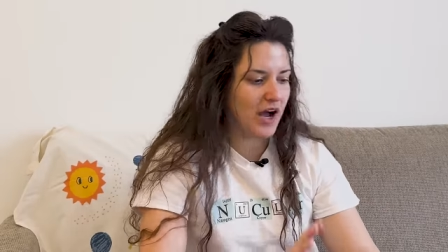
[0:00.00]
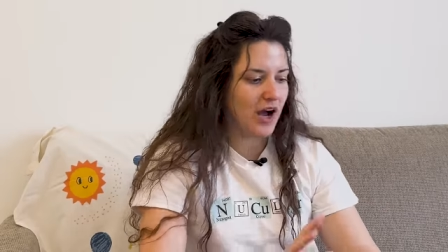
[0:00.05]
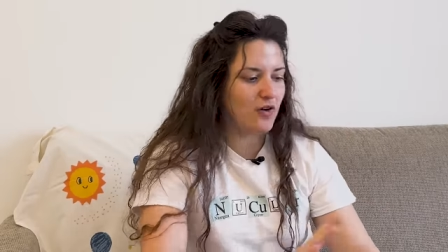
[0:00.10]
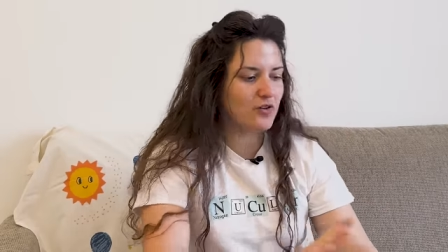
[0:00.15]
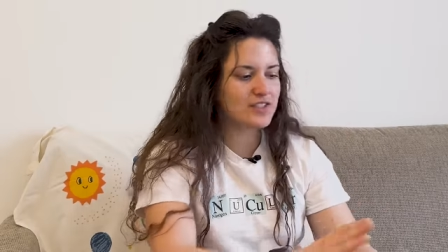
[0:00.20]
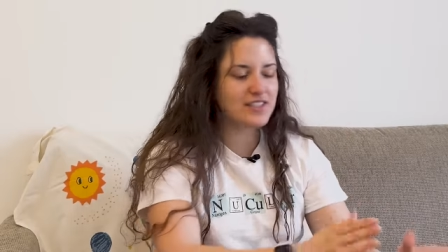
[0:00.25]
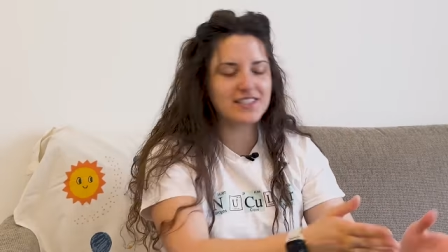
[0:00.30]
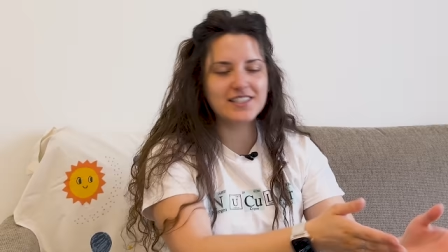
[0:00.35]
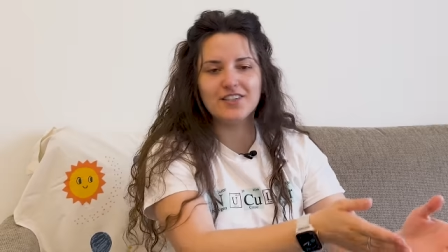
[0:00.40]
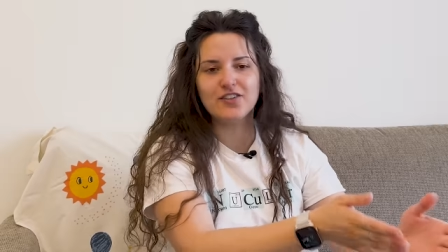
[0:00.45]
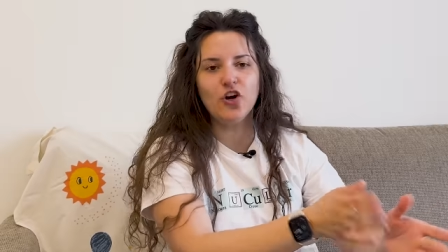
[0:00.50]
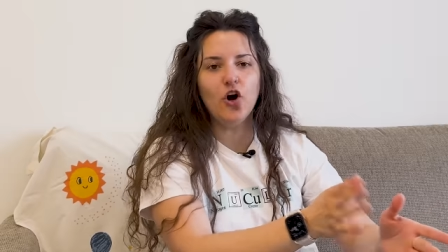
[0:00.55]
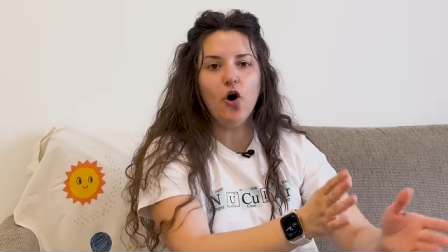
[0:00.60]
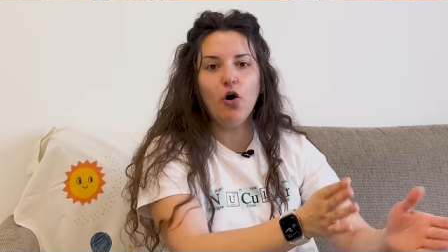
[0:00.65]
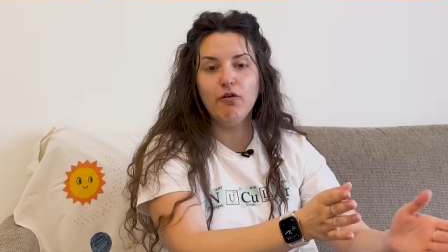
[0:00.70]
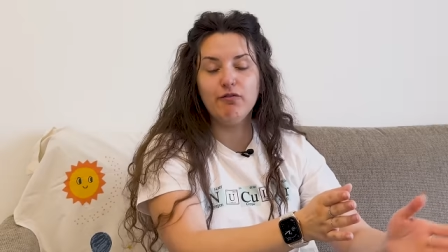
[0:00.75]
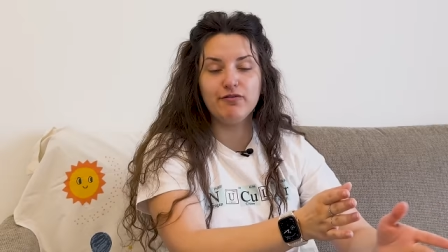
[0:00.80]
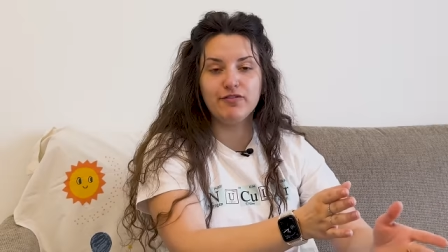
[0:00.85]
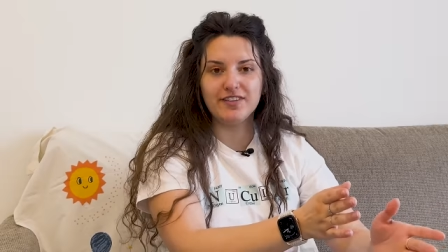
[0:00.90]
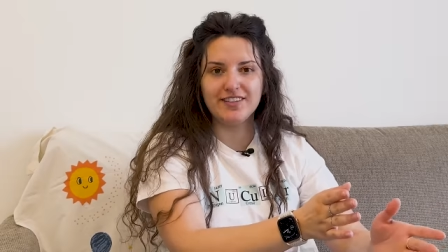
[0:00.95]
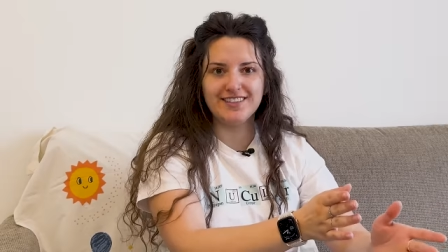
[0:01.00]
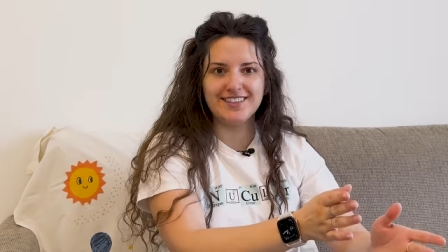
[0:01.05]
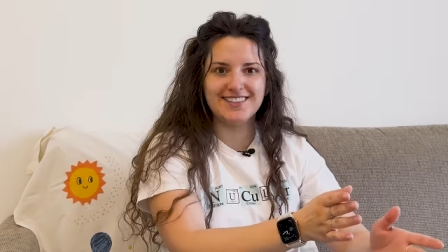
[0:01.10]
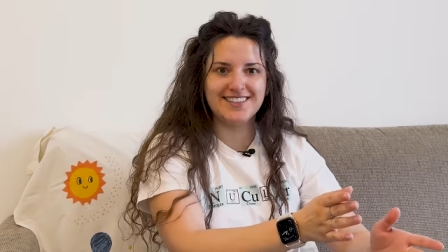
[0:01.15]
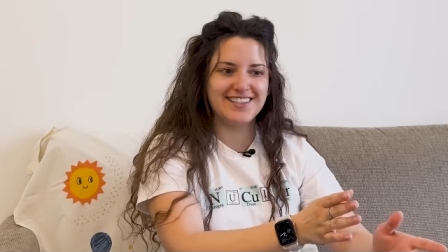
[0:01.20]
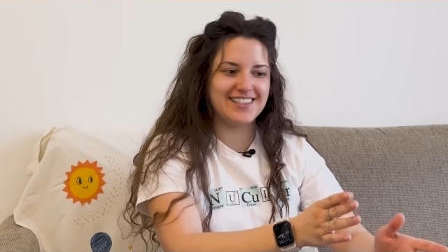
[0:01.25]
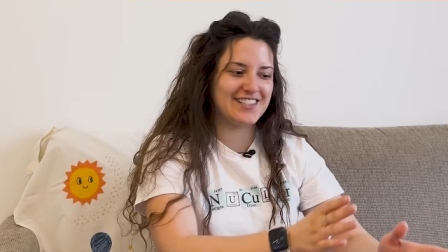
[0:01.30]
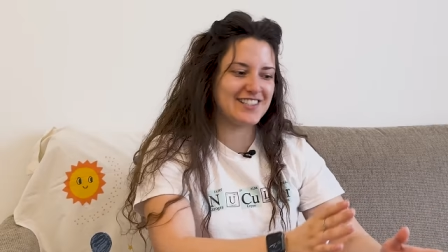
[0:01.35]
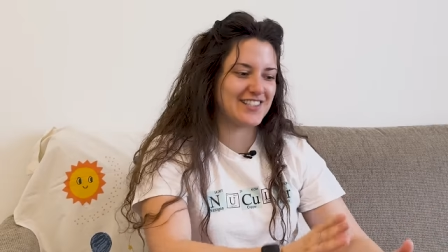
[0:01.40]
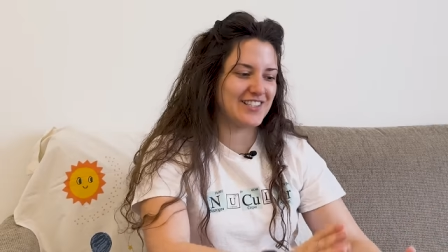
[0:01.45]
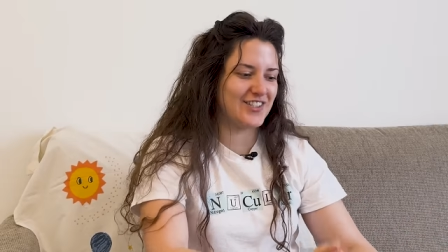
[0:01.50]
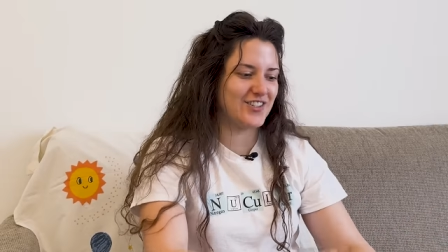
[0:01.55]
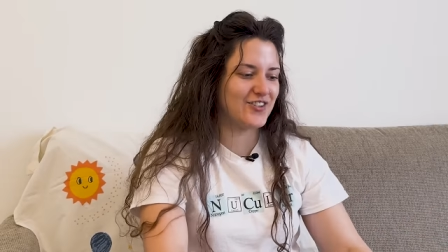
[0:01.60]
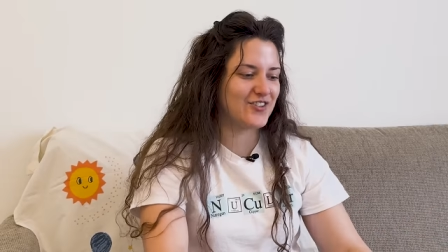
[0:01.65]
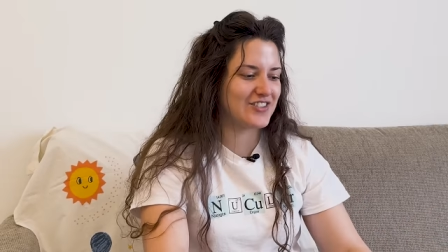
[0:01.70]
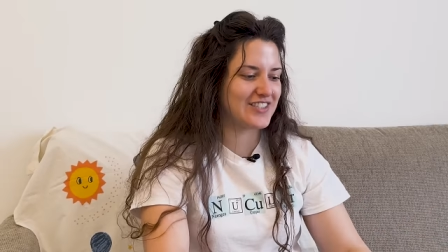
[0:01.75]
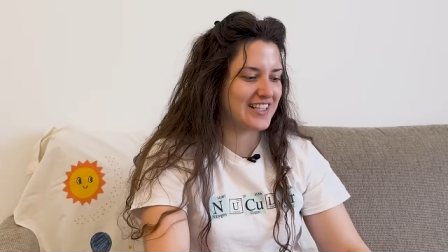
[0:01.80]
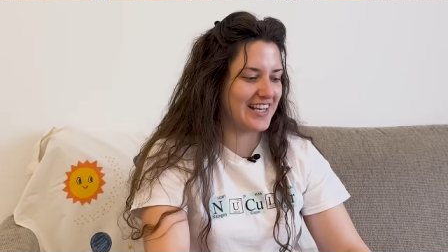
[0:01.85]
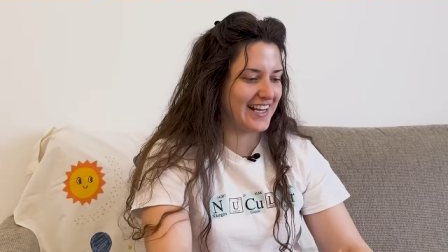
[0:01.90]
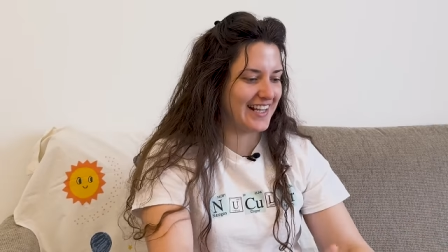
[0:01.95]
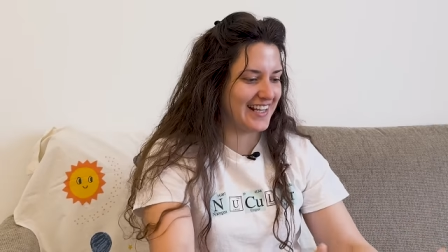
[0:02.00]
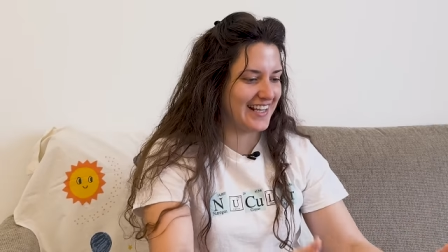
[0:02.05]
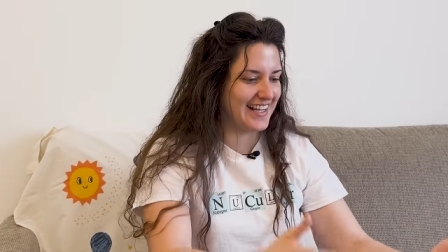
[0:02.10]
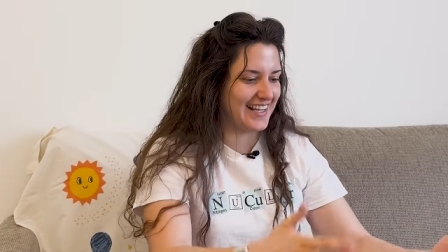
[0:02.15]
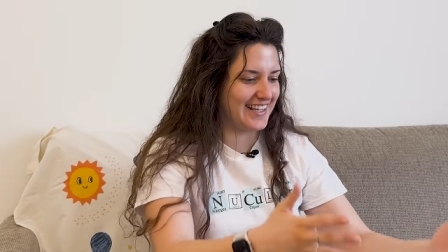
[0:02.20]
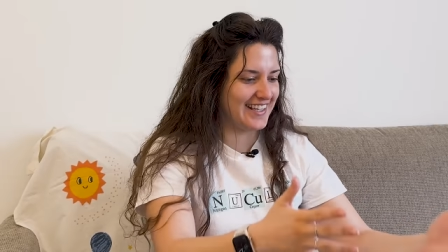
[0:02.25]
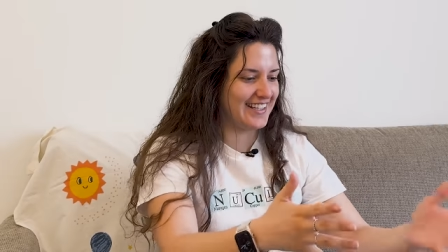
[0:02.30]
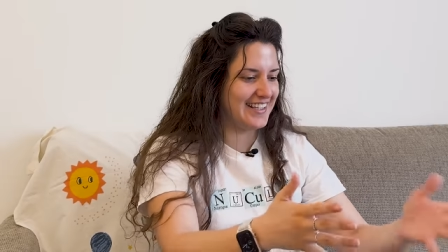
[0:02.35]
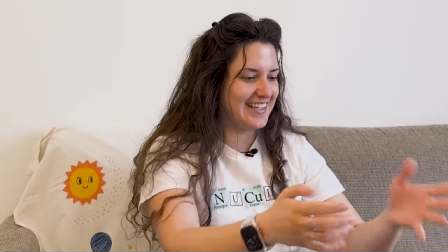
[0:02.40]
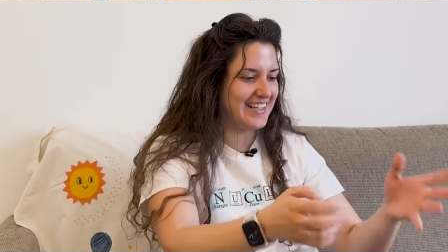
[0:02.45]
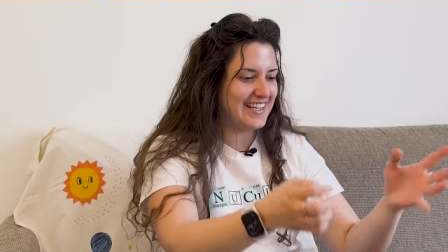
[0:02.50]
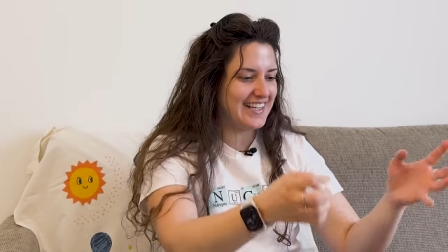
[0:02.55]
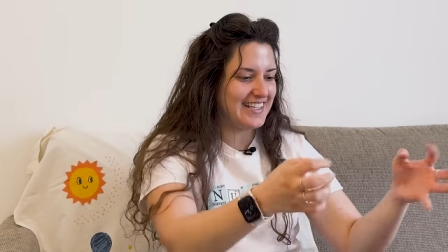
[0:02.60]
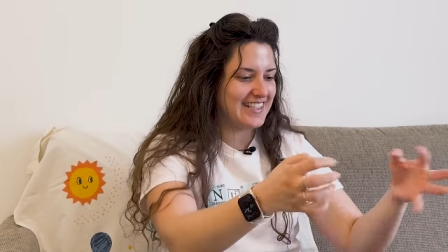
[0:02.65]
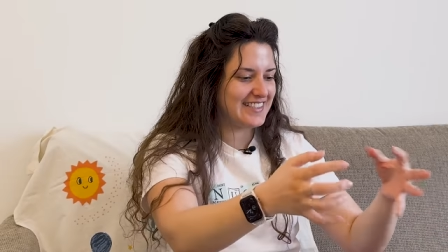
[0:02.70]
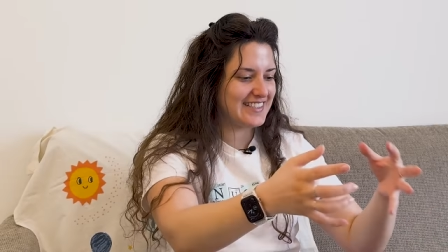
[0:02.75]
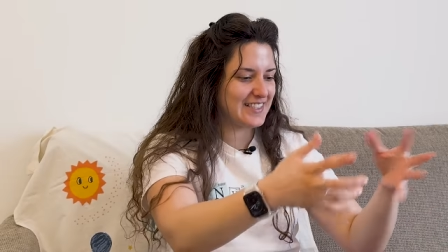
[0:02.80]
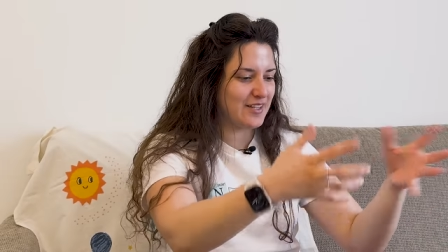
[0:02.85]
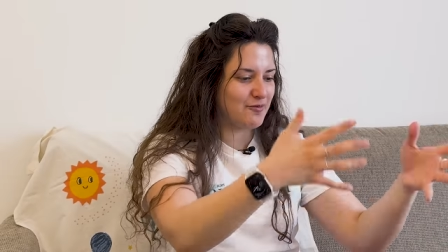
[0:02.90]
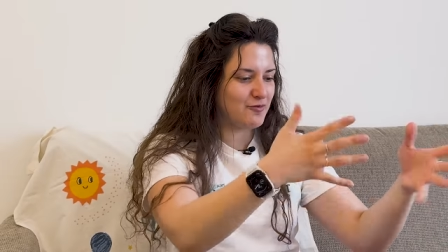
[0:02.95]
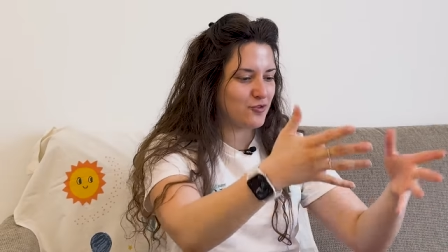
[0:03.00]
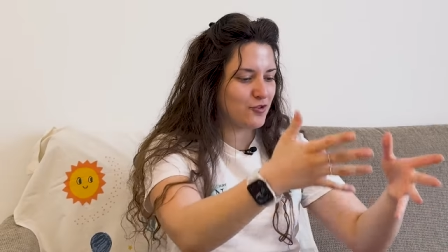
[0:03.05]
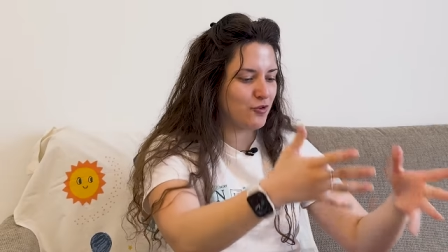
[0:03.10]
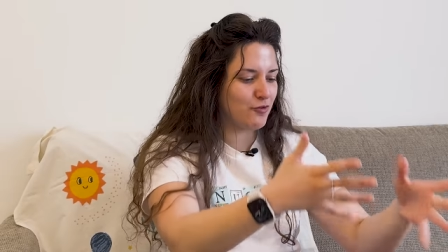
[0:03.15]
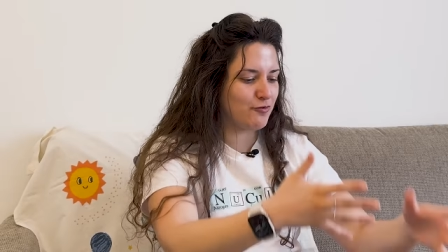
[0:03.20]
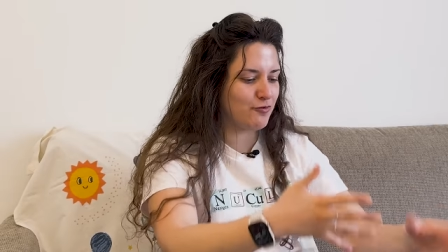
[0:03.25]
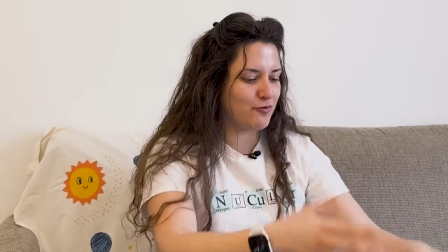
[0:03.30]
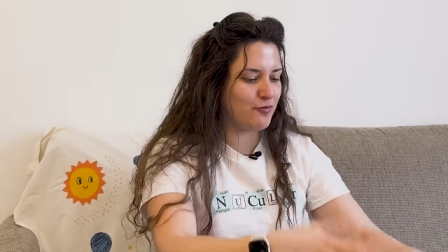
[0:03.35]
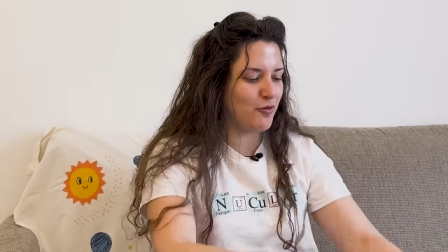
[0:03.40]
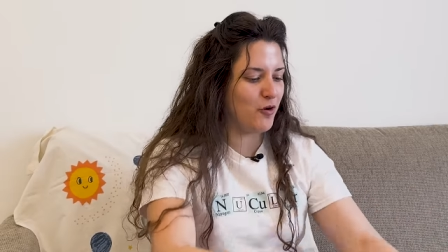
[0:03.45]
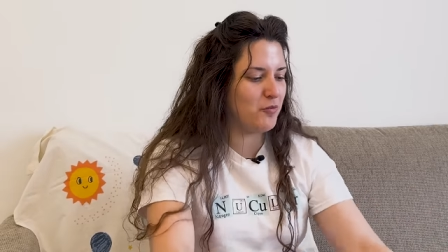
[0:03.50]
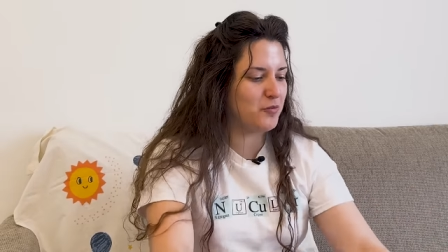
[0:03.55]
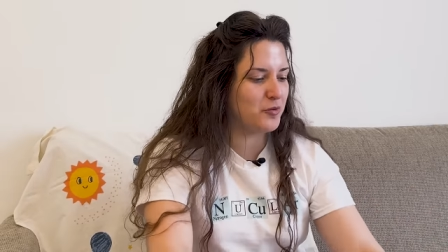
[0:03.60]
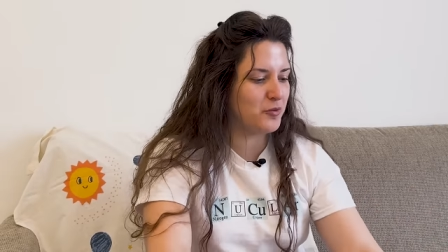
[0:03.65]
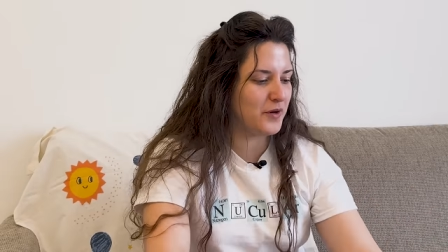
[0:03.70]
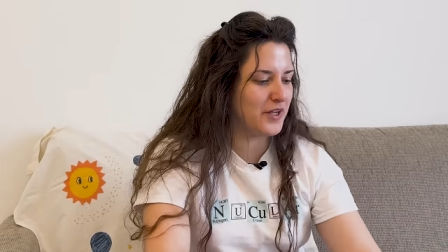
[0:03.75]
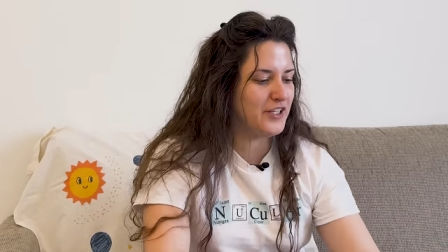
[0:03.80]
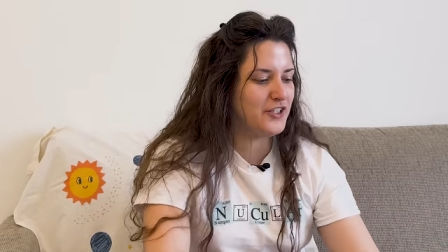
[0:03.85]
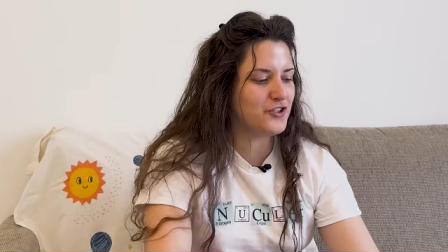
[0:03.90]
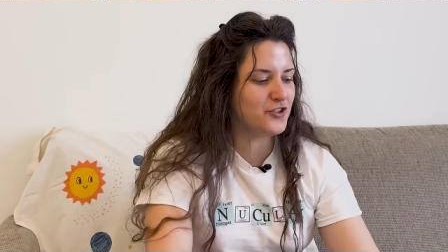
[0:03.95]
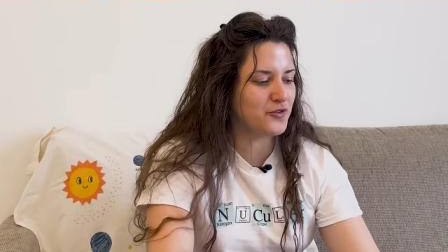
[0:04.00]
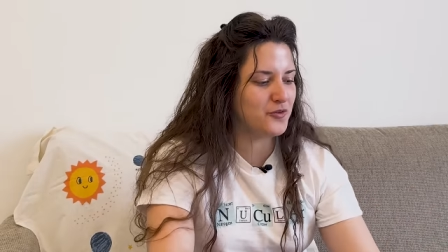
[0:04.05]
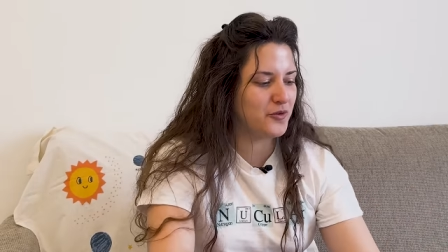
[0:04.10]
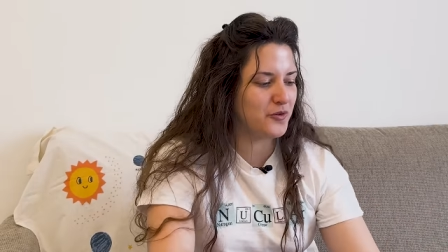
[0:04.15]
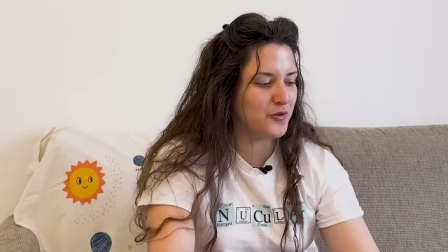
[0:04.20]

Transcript: How is this an office? This looks like a some sort of operation